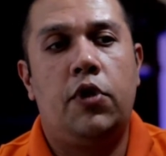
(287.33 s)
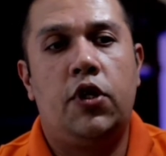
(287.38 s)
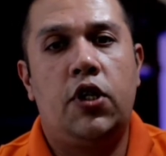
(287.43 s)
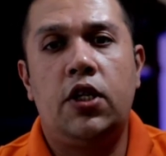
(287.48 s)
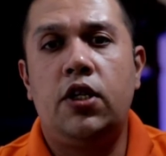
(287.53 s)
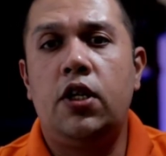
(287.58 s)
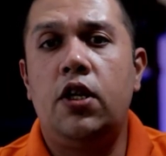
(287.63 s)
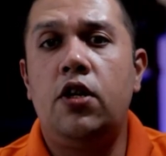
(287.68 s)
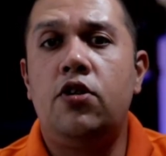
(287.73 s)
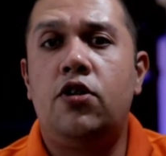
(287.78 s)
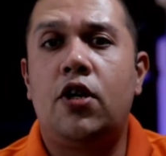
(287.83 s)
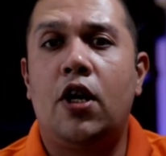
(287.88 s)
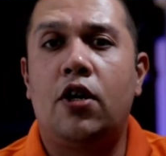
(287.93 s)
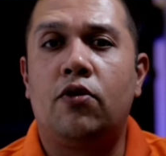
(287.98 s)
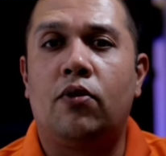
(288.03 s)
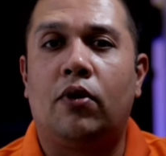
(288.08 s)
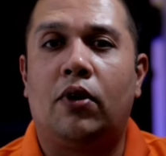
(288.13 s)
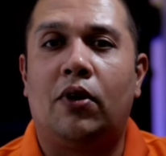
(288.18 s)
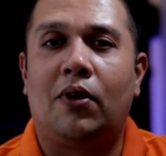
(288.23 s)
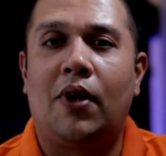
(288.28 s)
just in
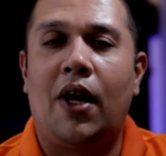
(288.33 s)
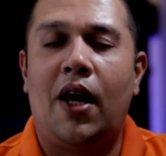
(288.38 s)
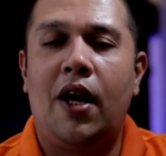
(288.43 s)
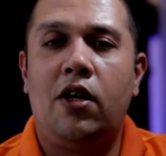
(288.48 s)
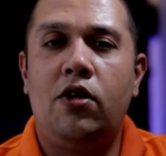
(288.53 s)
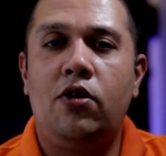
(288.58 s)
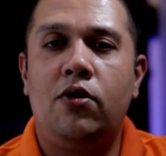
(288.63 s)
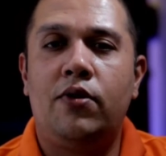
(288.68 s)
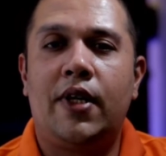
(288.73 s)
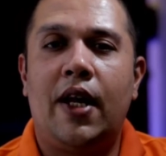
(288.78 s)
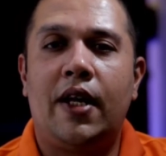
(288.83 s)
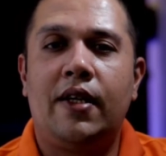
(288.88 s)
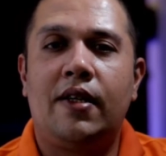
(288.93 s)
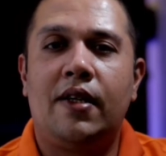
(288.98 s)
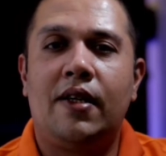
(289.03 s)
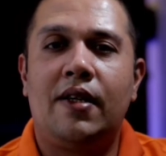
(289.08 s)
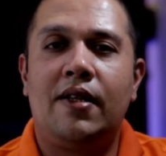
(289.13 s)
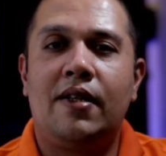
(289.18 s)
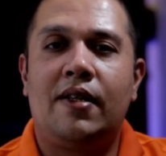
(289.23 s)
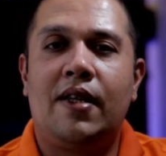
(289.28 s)
general, okay? A
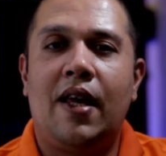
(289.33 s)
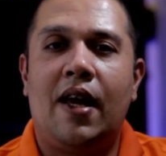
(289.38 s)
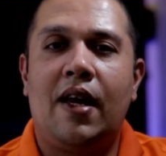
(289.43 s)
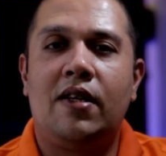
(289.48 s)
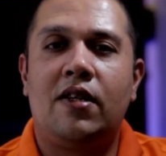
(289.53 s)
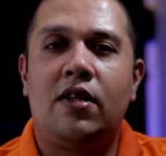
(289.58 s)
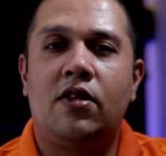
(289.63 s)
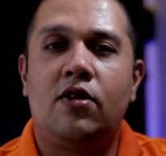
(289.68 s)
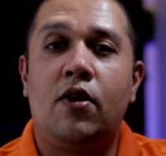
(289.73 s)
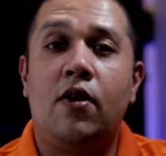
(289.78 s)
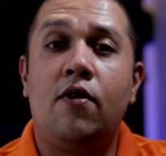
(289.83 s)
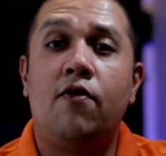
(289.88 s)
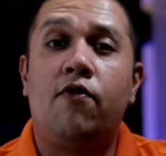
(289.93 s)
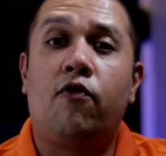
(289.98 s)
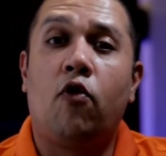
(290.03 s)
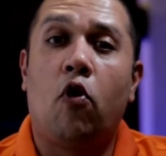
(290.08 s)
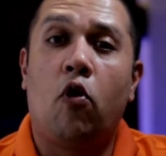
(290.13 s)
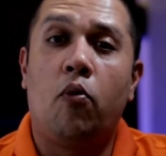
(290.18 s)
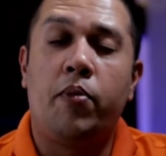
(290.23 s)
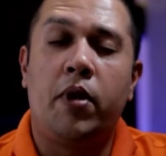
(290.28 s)
newsletter is there just to
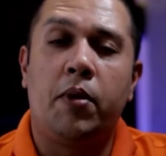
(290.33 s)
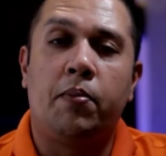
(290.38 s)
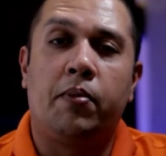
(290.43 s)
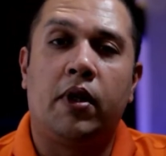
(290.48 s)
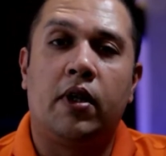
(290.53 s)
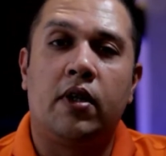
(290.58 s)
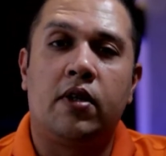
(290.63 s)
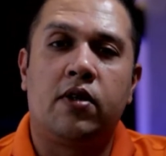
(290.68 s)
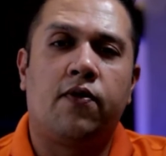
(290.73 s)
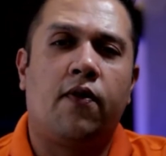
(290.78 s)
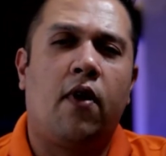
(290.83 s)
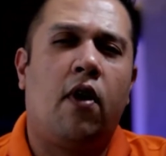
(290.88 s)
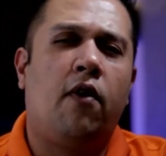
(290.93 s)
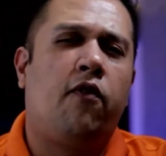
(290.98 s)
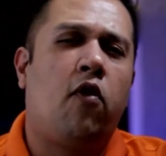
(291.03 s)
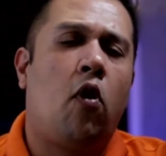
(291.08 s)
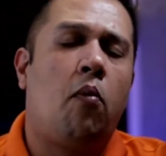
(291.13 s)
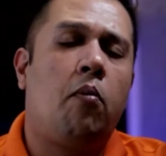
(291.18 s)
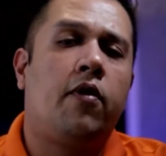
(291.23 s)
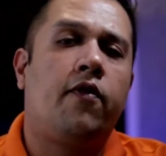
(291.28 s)
inform people, as a
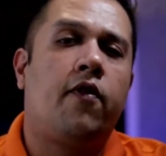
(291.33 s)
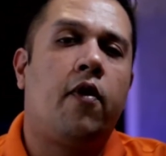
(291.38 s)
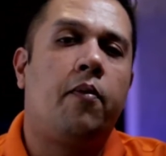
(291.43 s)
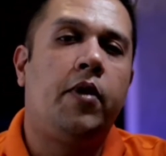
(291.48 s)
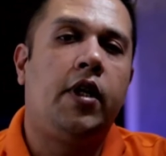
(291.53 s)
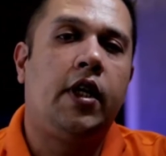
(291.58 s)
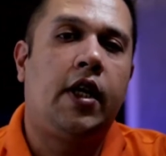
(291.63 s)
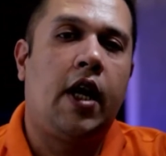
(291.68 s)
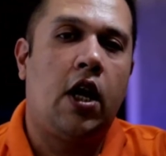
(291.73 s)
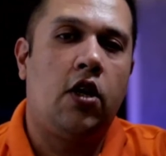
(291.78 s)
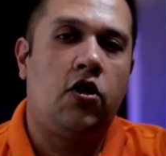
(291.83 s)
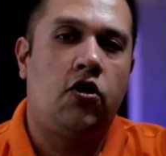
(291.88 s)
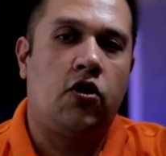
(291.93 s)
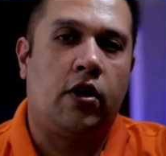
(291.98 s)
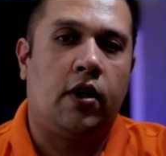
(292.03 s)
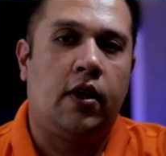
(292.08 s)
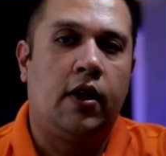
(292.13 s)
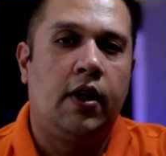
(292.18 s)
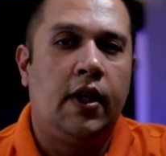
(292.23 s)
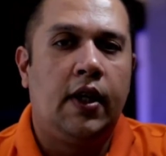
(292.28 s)
form of
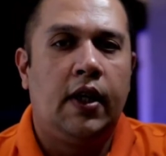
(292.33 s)
communication.